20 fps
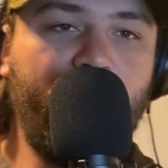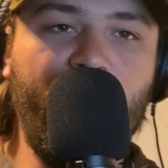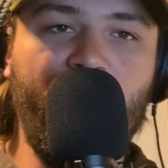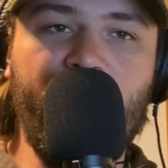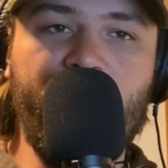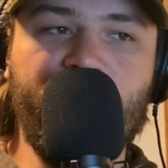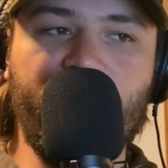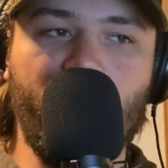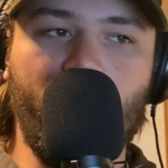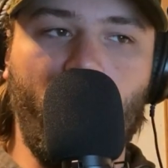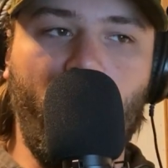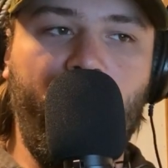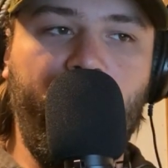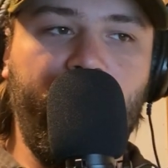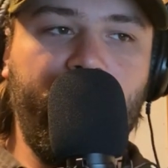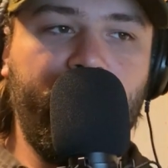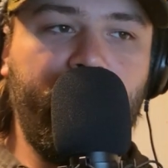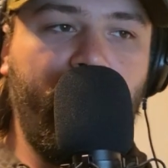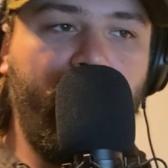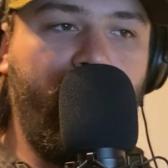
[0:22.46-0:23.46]
It's
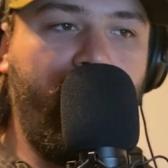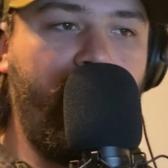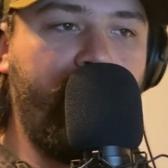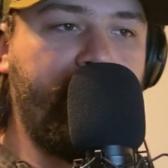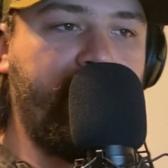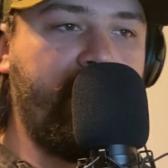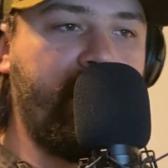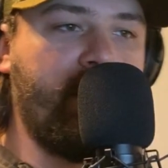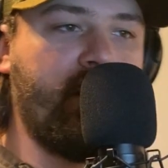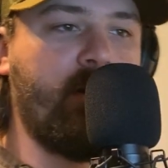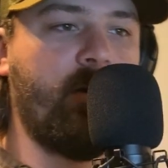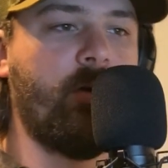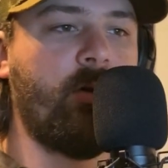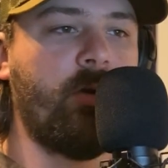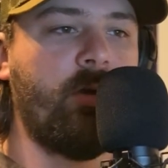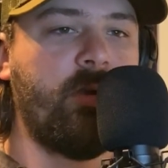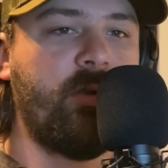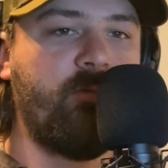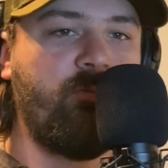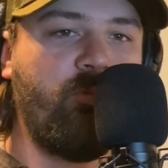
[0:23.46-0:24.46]
Wade. I'm here,
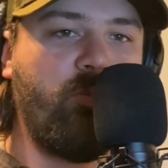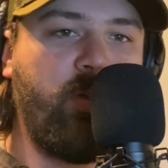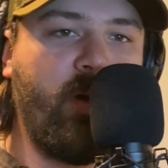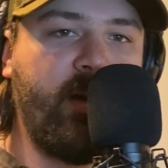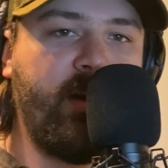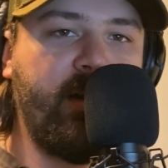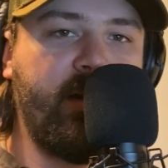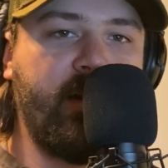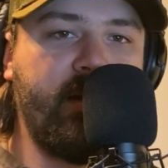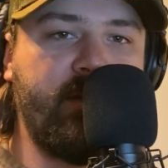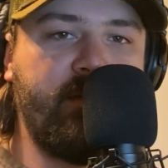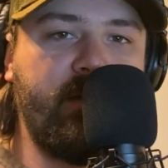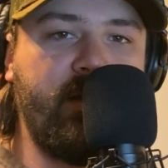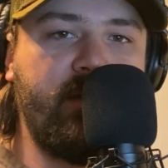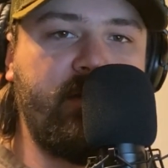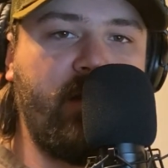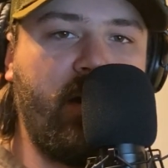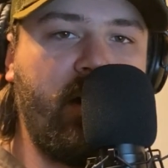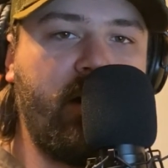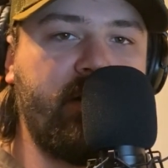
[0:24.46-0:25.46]
ready to
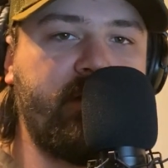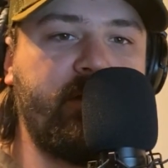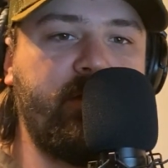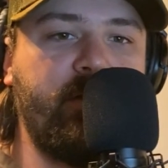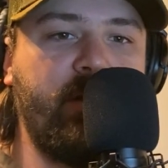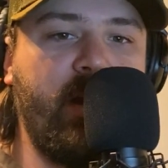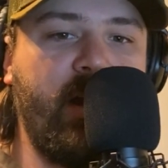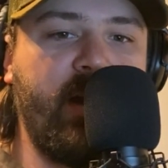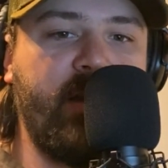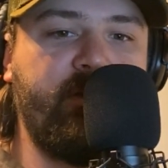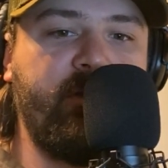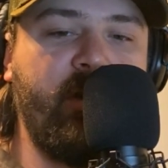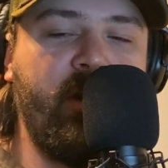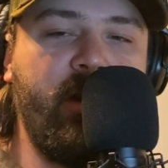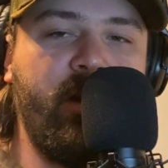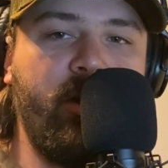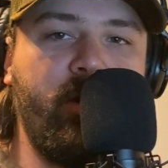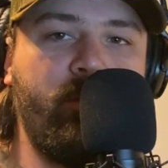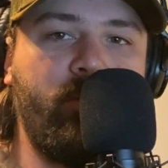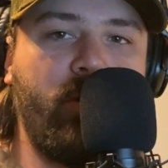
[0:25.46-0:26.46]
talk to you guys
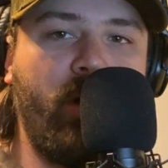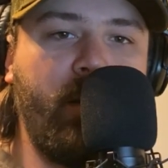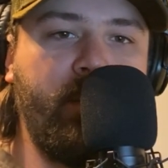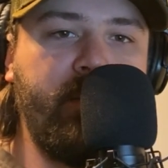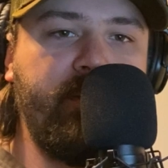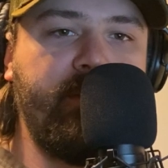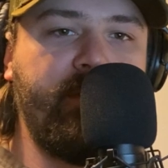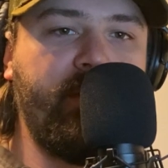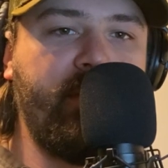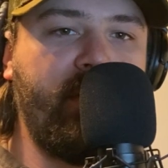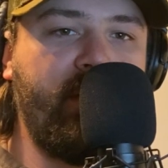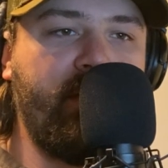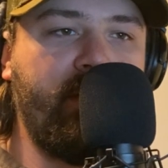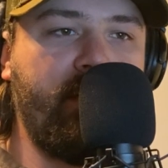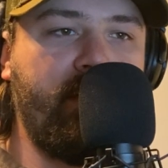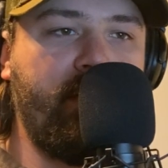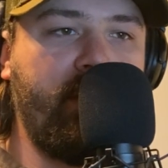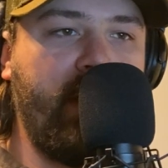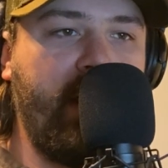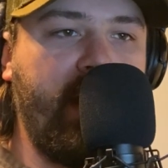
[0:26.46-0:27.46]
probably for the
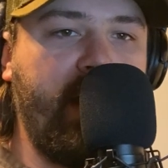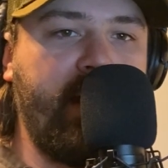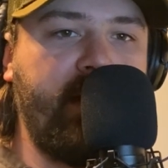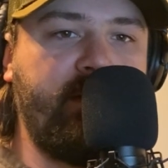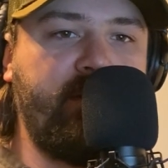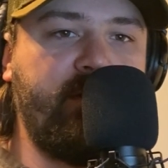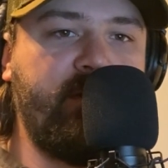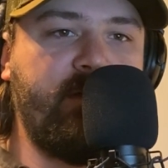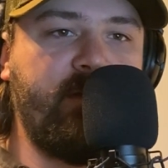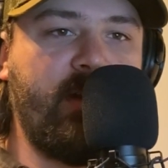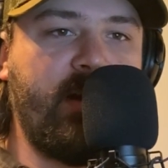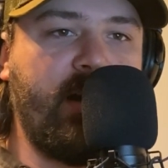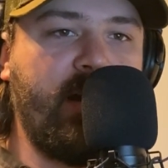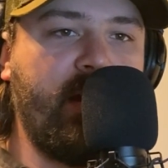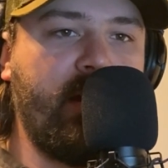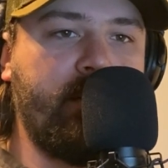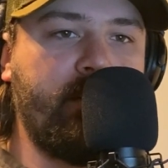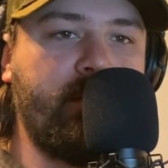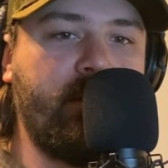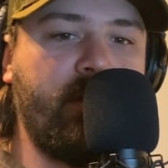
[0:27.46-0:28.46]
last
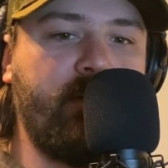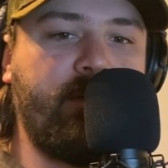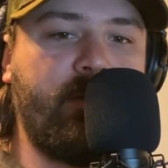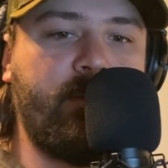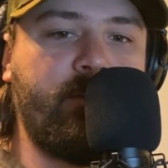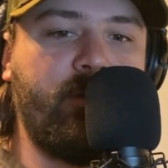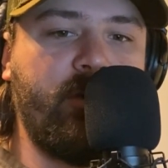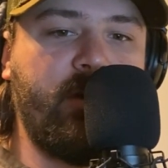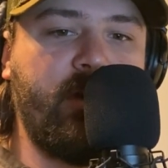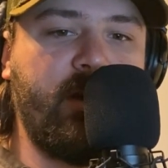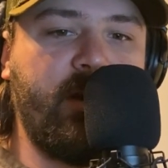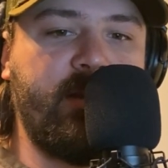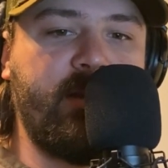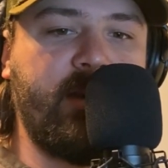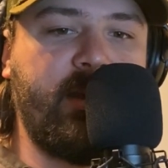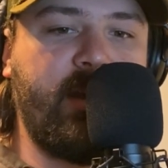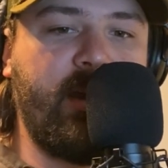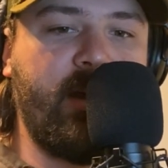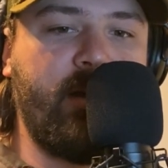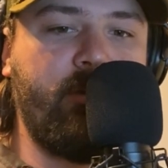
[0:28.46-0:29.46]
time, if I'm looking at
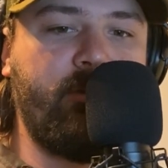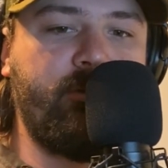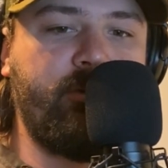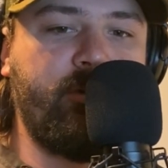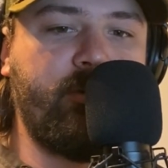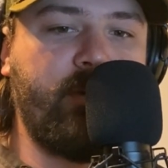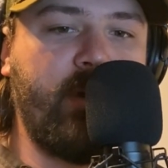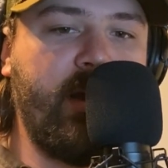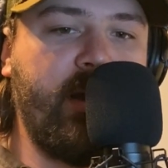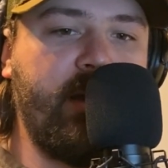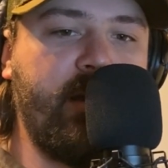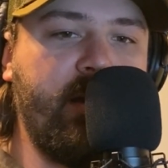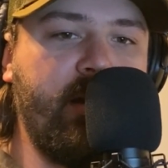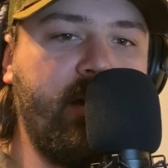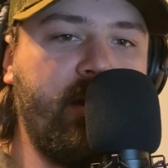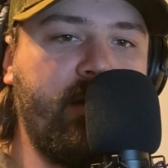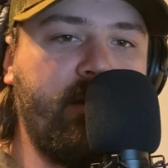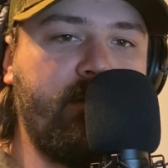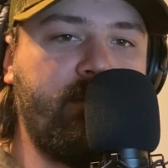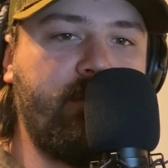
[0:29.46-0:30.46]
the calendar right,
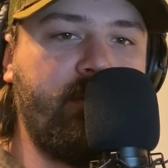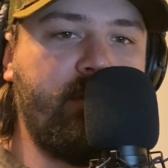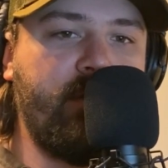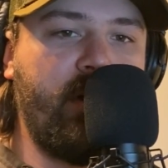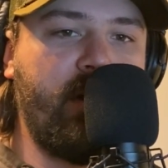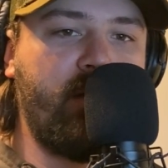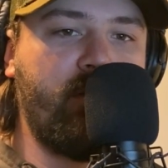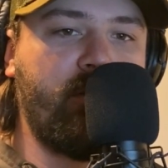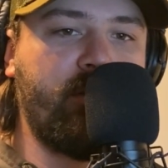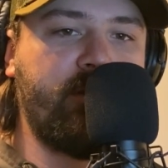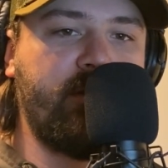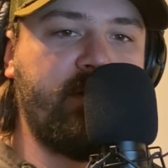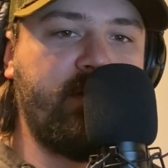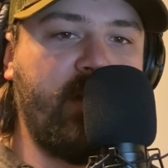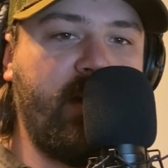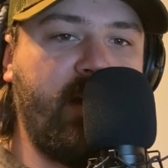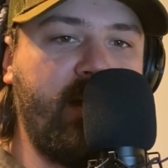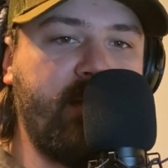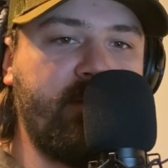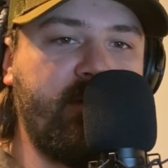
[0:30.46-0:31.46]
for Not Worth
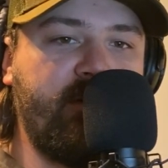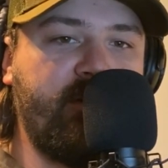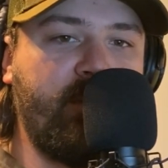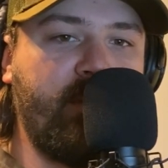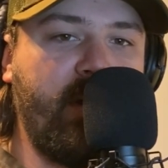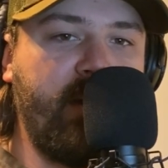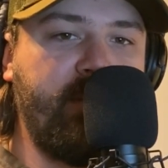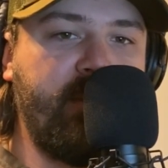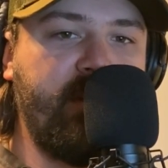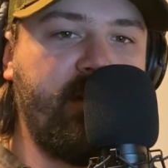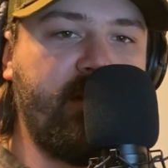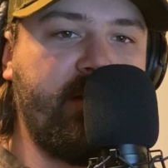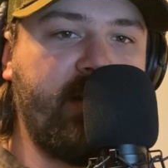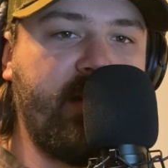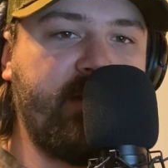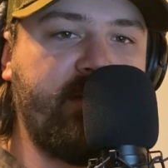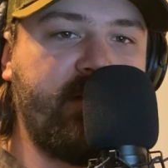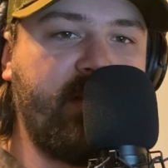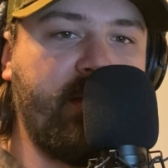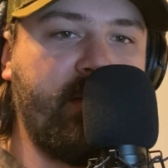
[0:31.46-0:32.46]
the Time. This might be the
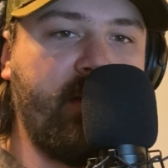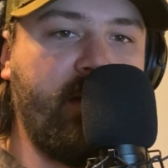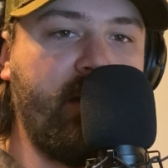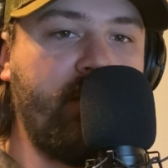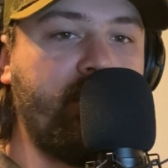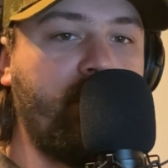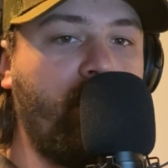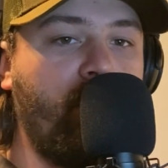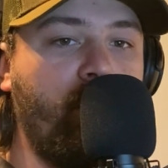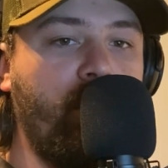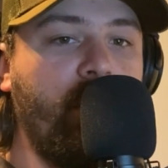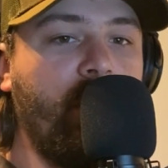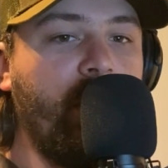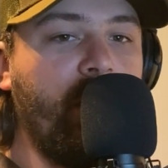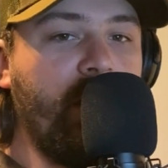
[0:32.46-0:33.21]
last time. Oh, no.